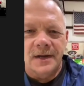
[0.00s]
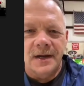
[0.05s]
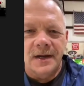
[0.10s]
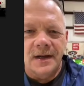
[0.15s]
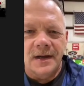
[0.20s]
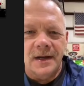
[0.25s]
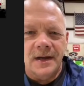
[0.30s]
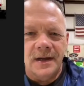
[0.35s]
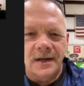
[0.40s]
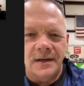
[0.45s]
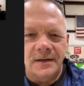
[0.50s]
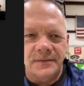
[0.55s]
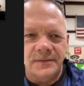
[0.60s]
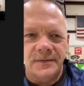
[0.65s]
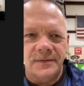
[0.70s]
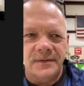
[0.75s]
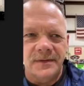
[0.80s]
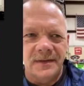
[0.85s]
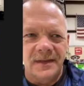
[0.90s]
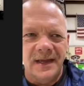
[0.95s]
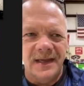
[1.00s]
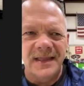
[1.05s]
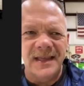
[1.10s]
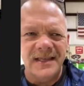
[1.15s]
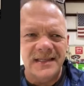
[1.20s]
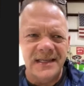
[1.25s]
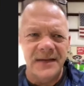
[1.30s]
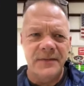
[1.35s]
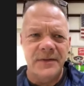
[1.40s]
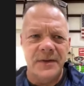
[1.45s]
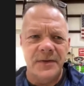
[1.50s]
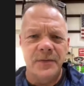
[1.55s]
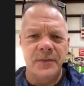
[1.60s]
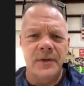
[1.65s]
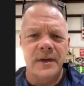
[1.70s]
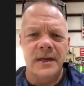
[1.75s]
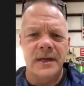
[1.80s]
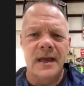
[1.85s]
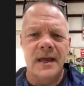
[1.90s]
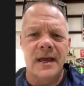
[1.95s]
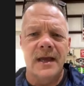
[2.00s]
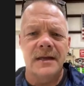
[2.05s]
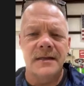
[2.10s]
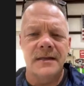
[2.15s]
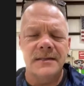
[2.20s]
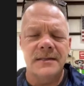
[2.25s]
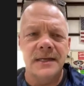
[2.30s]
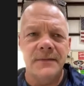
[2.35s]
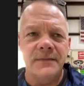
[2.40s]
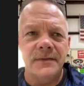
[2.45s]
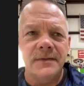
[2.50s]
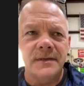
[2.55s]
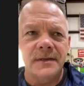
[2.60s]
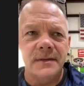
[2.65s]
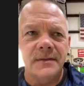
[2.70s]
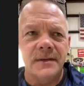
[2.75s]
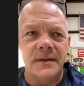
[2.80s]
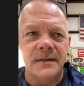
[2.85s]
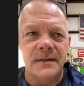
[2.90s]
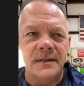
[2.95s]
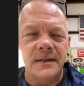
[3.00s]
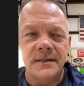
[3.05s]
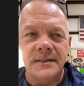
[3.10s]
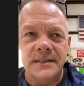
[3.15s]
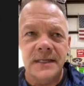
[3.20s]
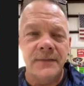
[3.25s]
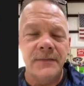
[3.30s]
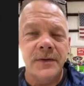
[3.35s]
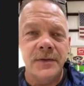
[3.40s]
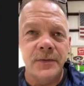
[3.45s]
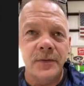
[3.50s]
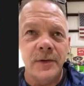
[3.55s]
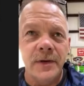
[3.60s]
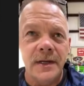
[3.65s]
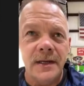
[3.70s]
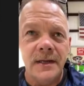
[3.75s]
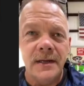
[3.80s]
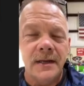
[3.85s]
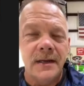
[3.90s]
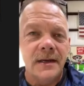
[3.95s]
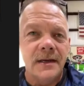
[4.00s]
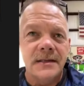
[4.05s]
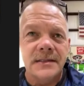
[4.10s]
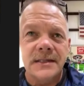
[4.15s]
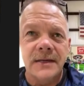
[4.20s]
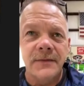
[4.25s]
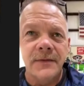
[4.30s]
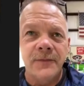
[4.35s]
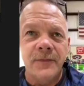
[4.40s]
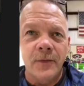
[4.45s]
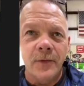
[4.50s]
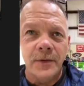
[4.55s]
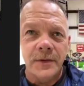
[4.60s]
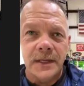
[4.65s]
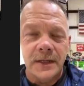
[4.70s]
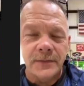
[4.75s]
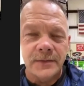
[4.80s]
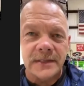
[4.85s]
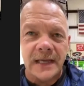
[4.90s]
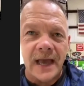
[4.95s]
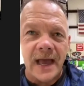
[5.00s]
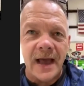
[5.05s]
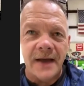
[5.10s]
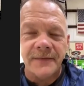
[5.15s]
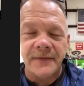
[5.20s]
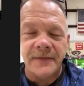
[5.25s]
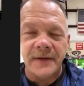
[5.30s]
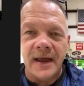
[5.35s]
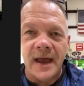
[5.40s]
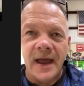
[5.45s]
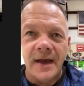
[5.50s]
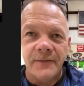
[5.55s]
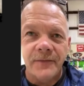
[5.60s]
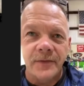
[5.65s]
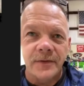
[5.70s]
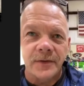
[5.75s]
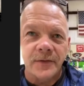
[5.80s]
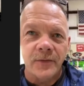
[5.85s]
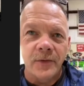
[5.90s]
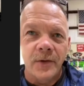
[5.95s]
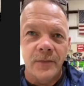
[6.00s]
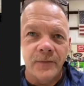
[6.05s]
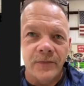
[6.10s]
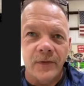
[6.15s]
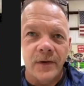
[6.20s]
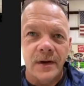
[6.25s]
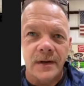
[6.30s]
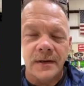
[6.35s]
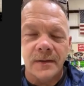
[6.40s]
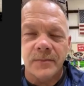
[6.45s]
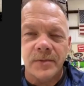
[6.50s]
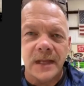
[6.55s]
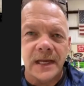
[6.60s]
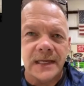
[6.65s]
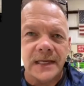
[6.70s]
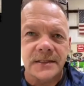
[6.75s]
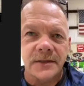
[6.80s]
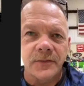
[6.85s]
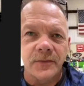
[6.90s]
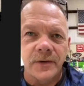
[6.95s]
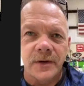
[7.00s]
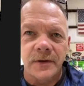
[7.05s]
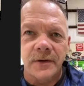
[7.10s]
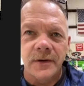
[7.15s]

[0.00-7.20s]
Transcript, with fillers: they did the back as well? 73. Yeah. 74, I think, was a half and half with a chrome front and a plastic rear.